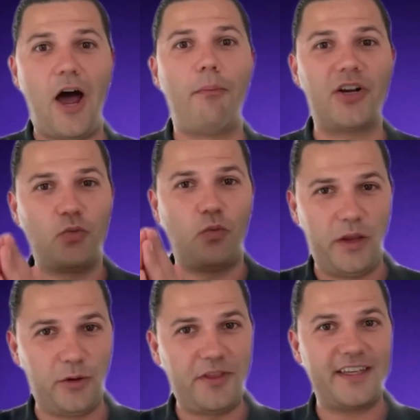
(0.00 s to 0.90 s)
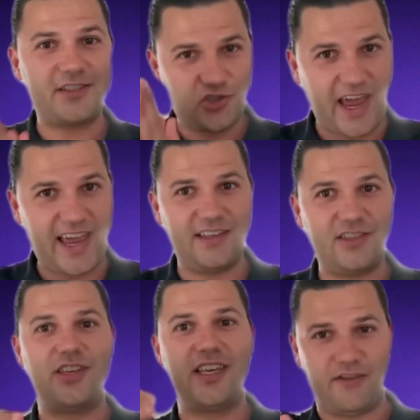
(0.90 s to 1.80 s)
how much will this
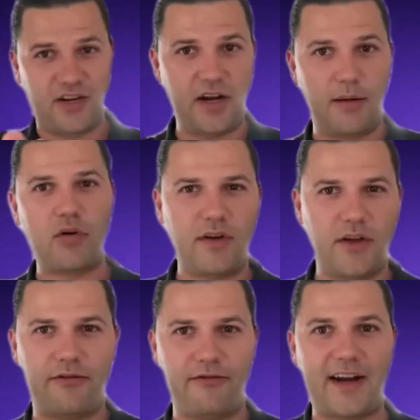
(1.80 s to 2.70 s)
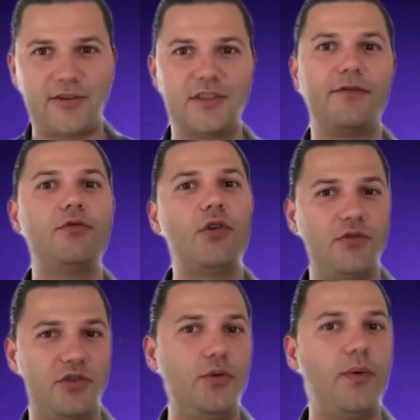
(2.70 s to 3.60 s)
change given a number of other factors if you
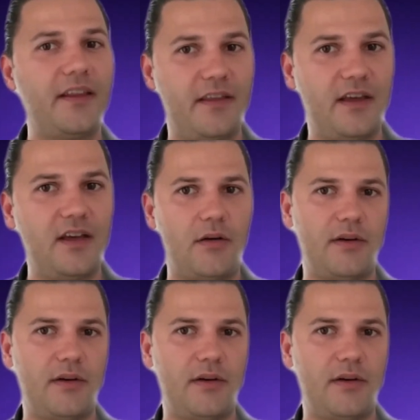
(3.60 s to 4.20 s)
don't do anything mm-hmm.